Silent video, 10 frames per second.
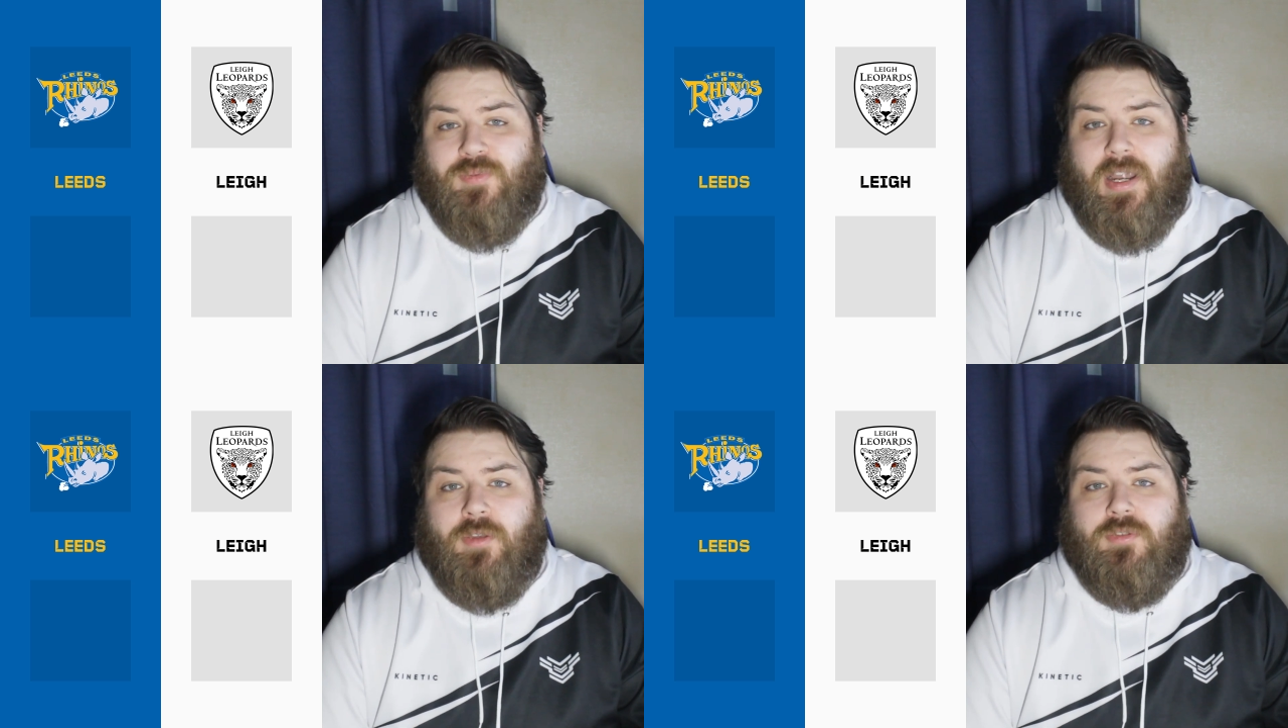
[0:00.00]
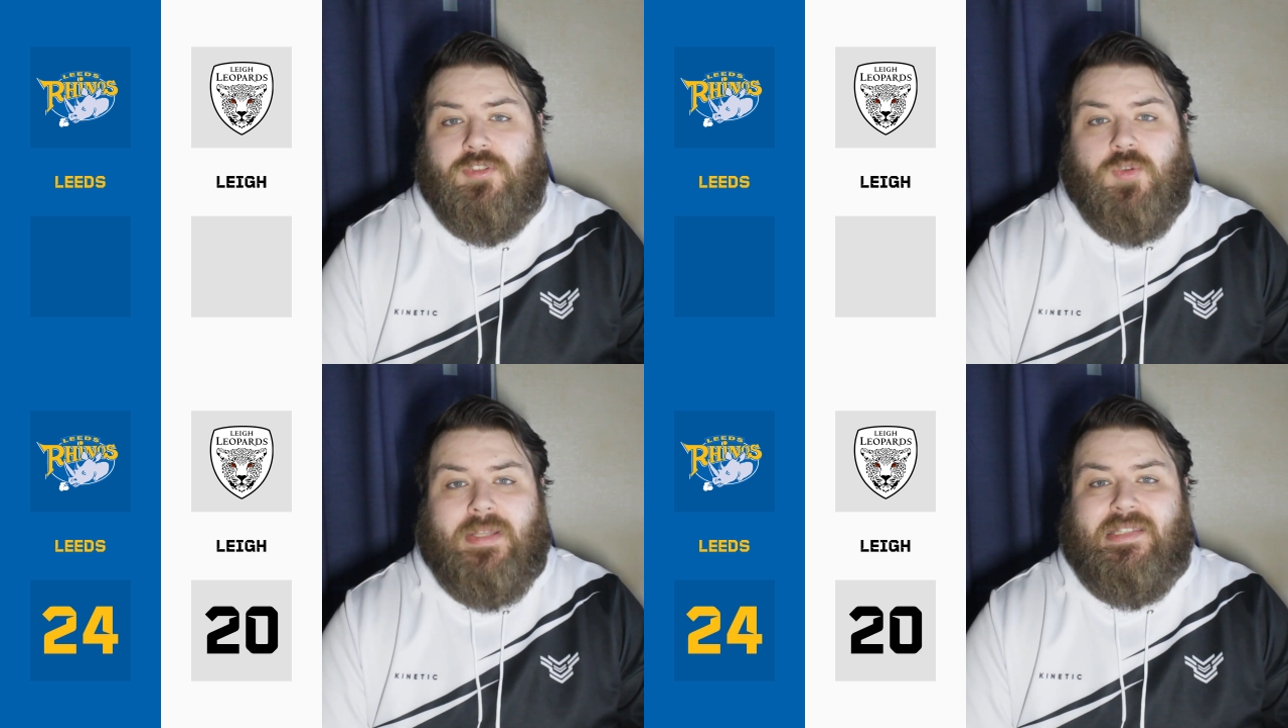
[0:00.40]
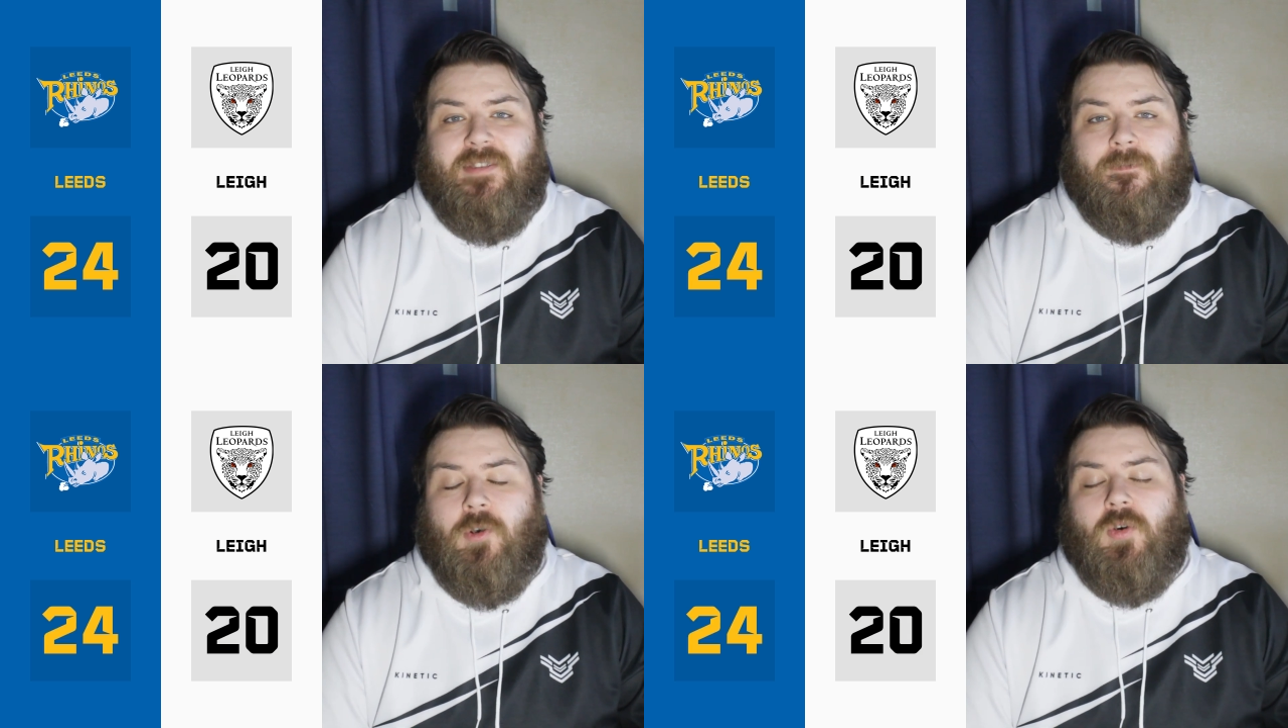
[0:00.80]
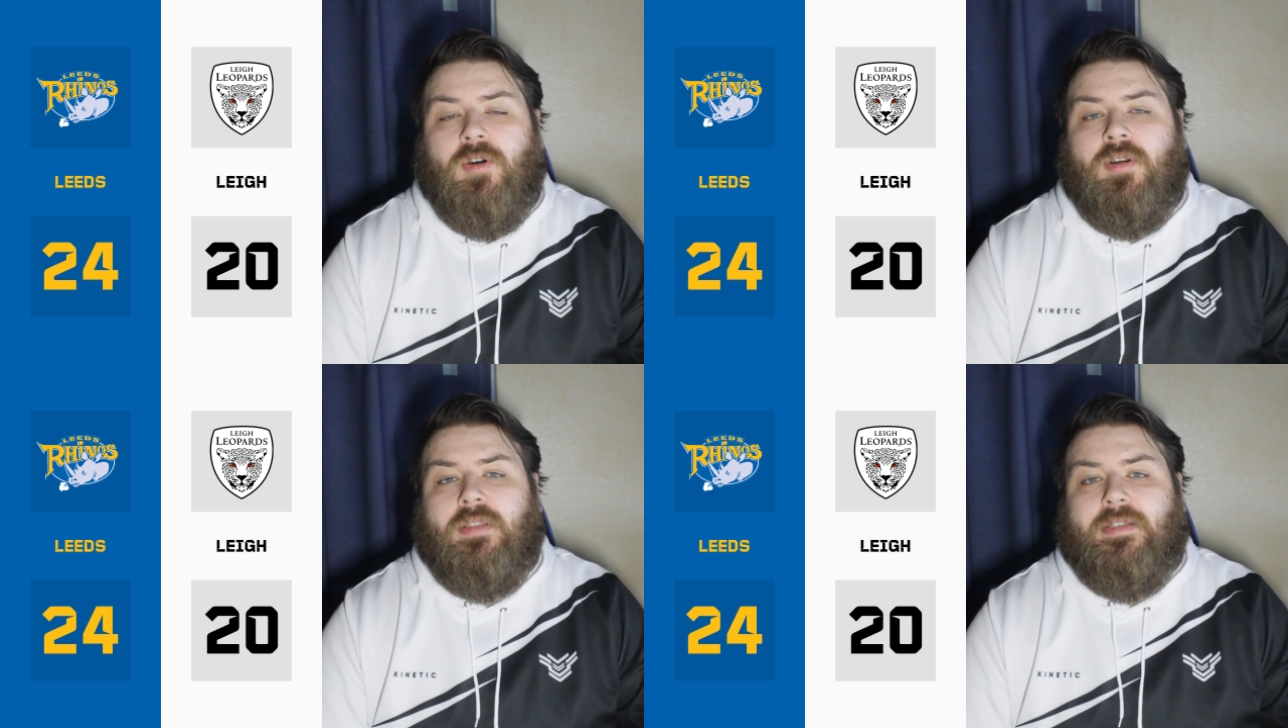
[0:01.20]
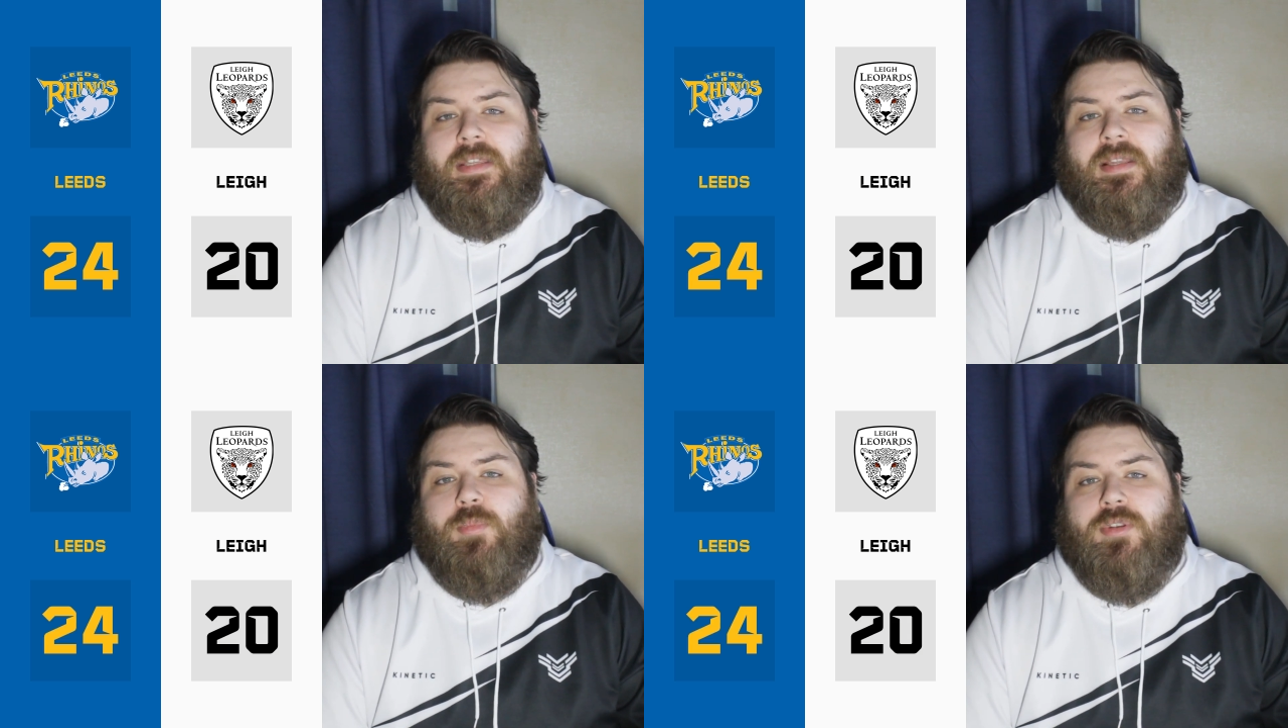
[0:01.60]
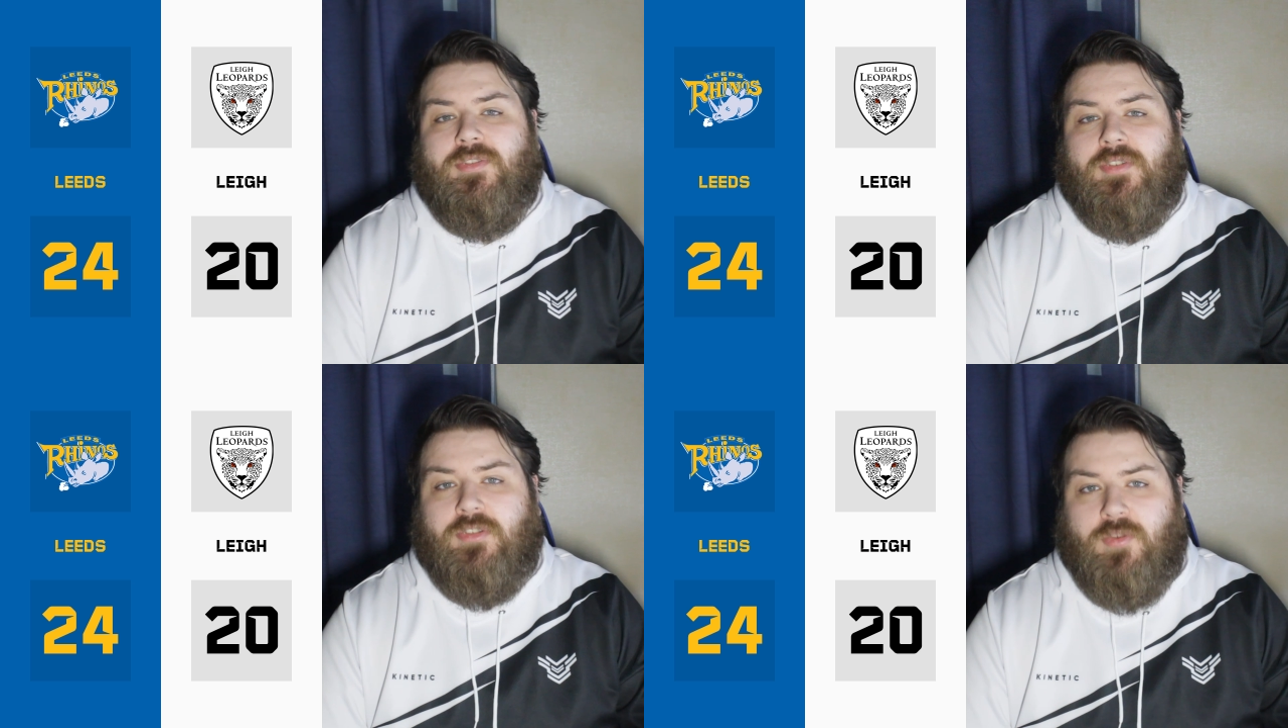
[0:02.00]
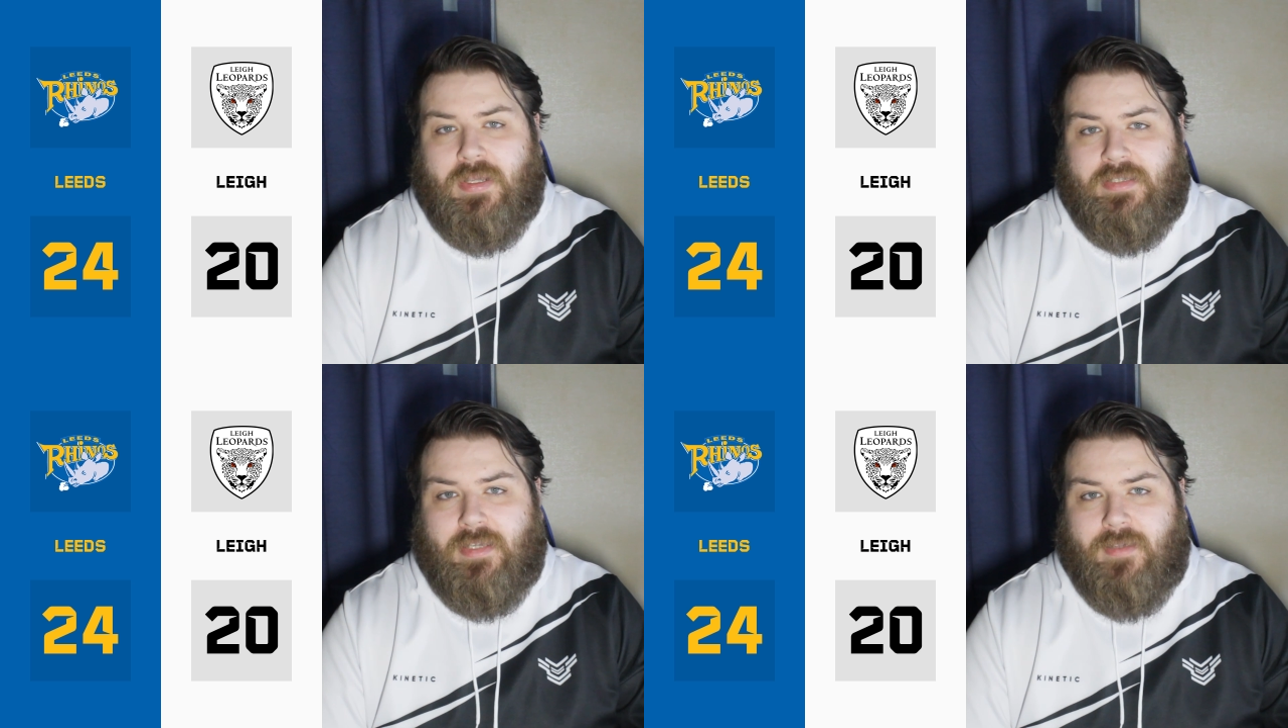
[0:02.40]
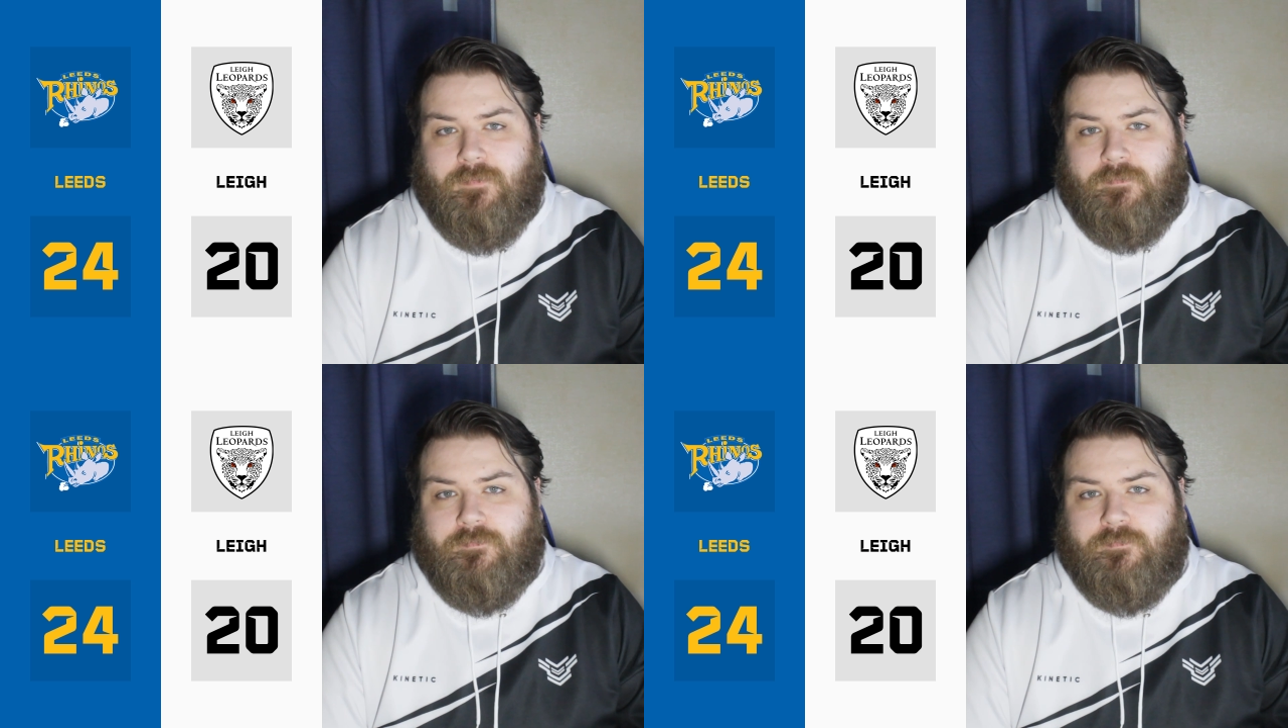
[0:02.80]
Rhinos 24, Leigh Leopards 20.